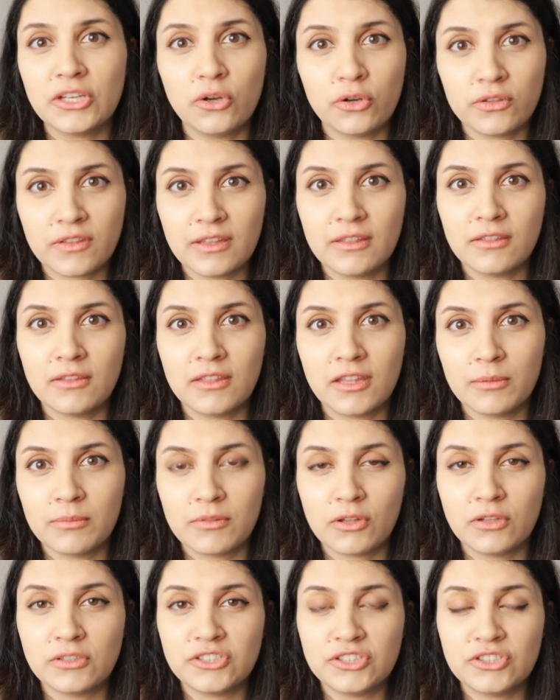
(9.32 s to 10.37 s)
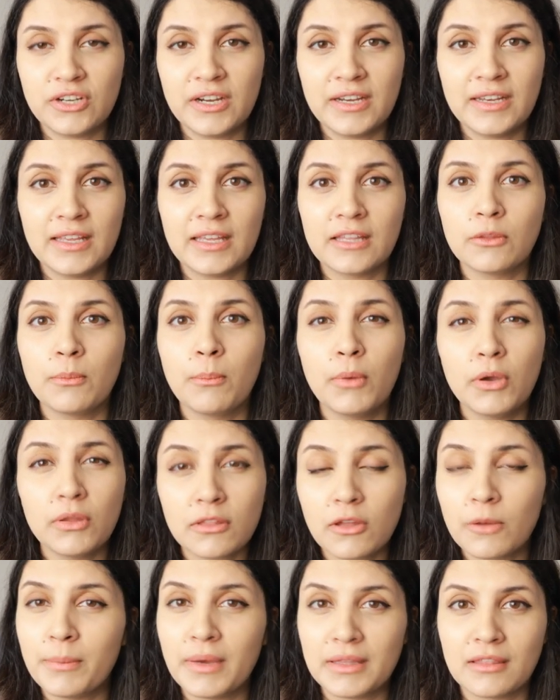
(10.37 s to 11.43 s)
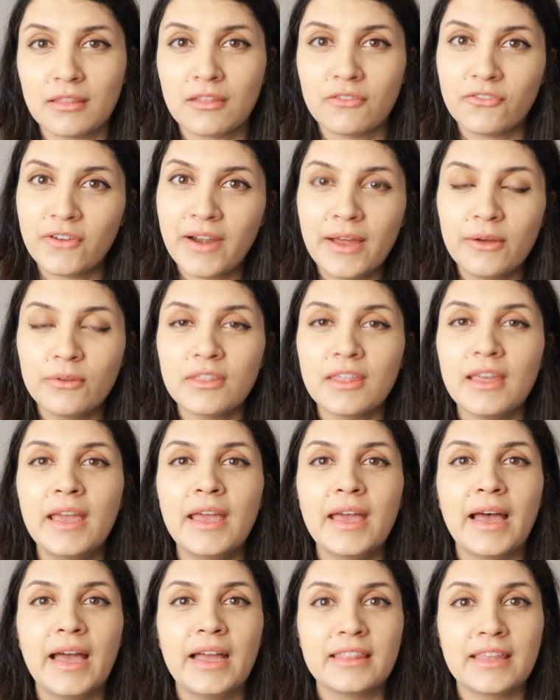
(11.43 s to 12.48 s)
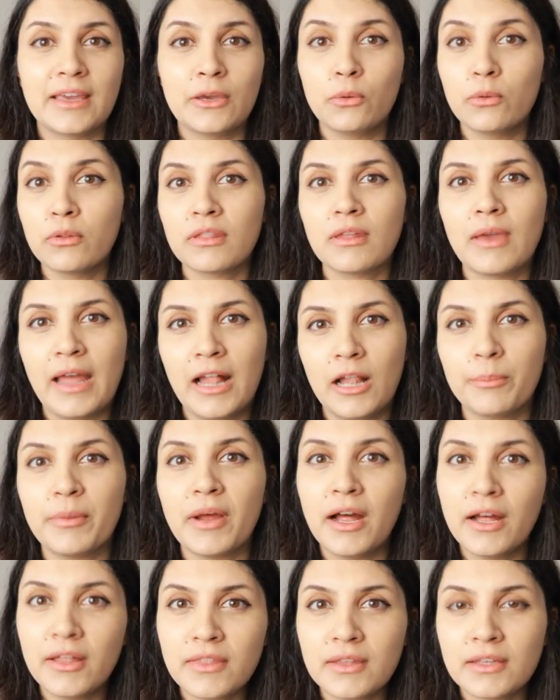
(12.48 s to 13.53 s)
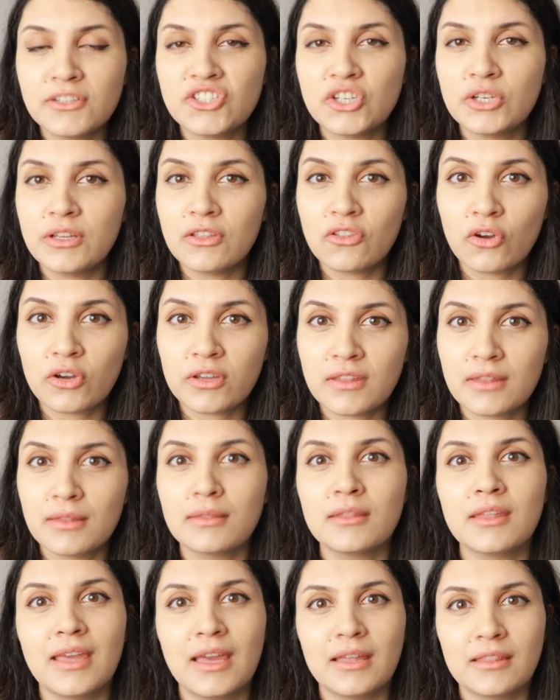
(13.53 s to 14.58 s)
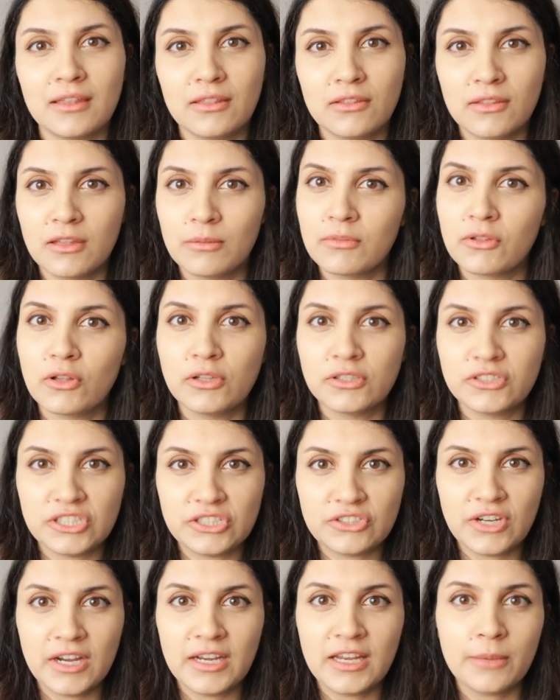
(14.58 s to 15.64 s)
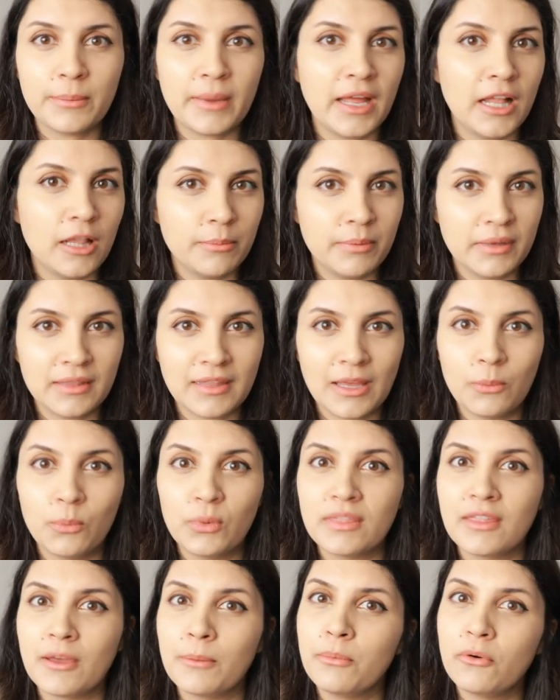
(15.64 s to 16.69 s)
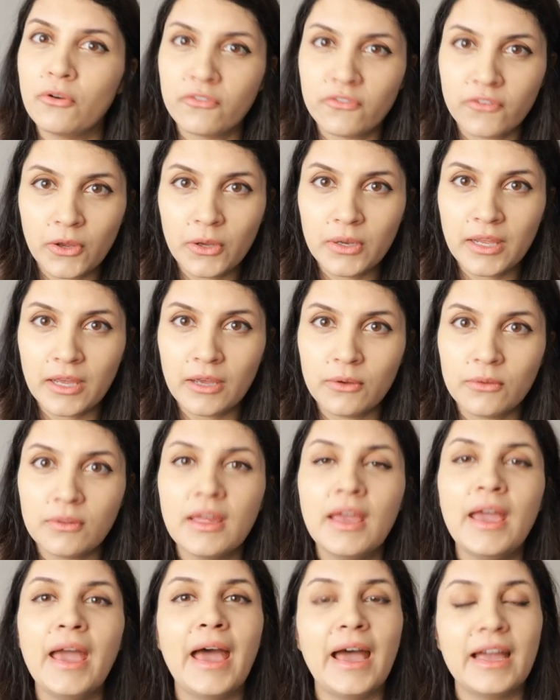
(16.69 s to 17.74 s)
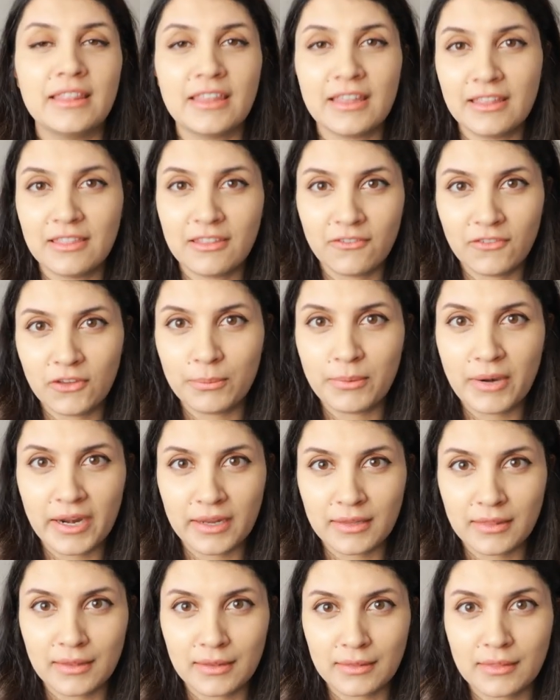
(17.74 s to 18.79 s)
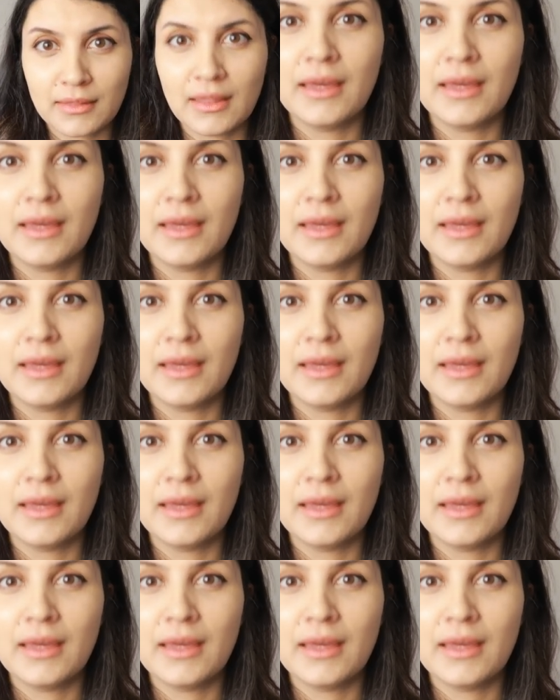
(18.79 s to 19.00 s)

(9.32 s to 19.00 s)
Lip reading: got into dermatology training in the most competitive round, and I also help other junior doctors to get into dermatology training by helping them with their portfolio and interview practice.